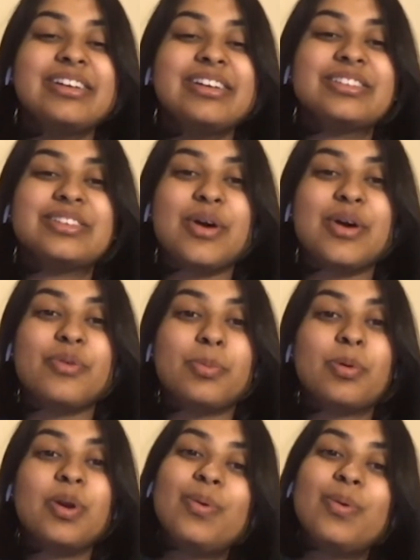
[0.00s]
So for
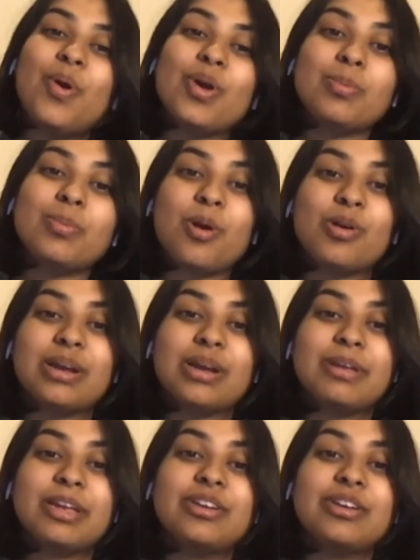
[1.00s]
pre-recorded programming,